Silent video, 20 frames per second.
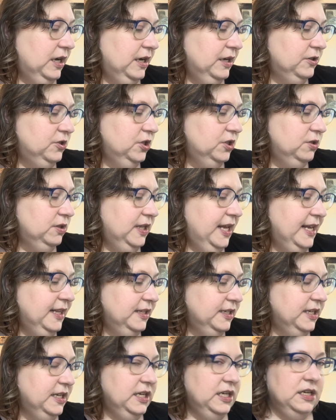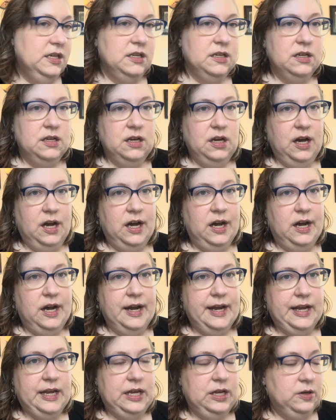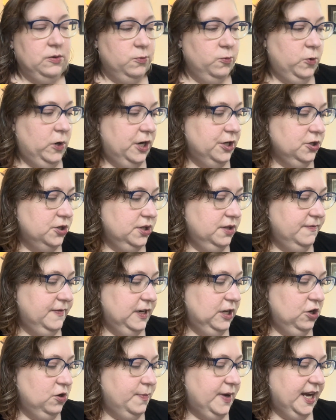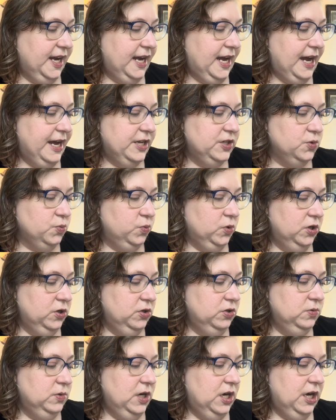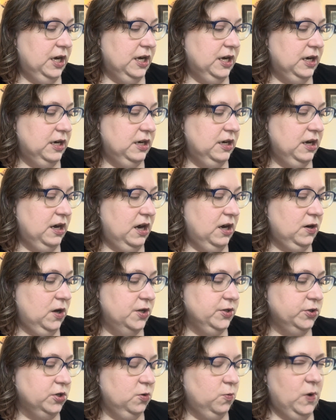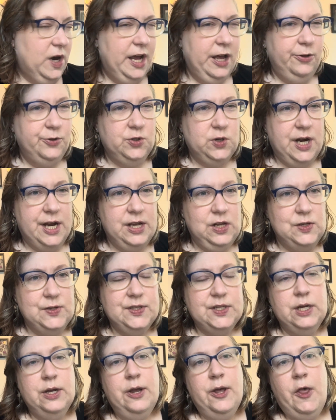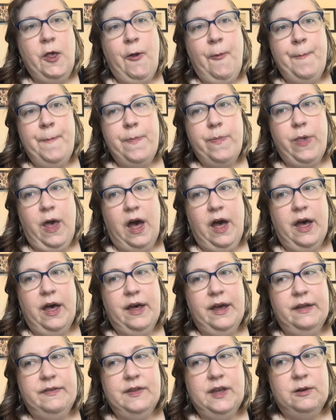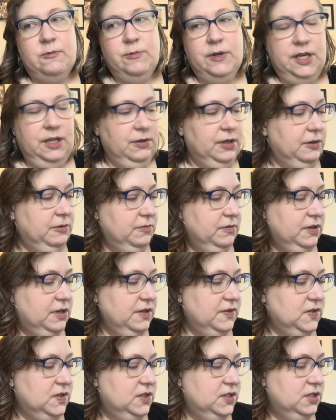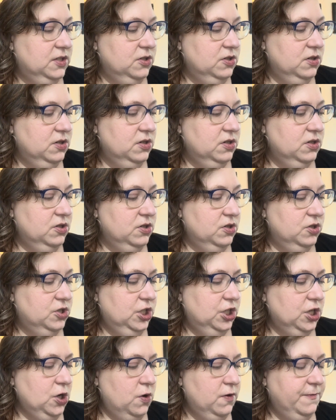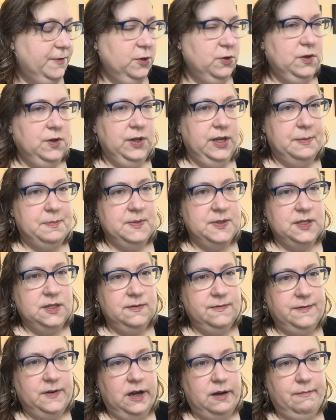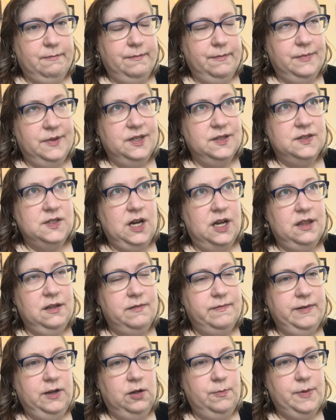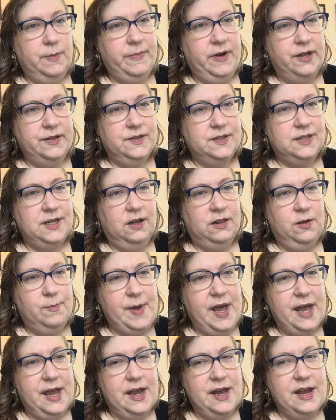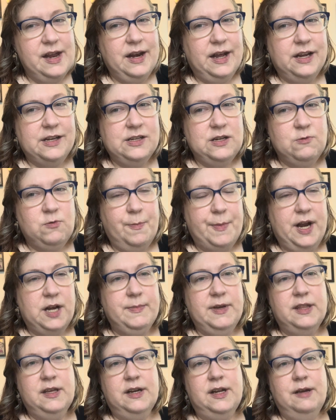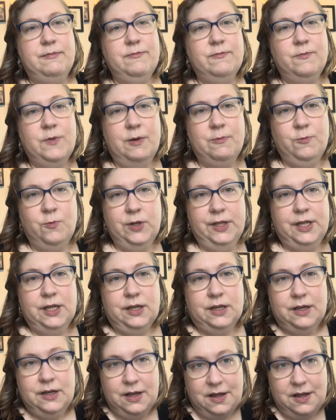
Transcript: just lately, I watched the video by Kaz Rowe on Oscar Wilde trials. And that really, because she showed a few clips from the silent film up on Salome, and it reminded me that I'm really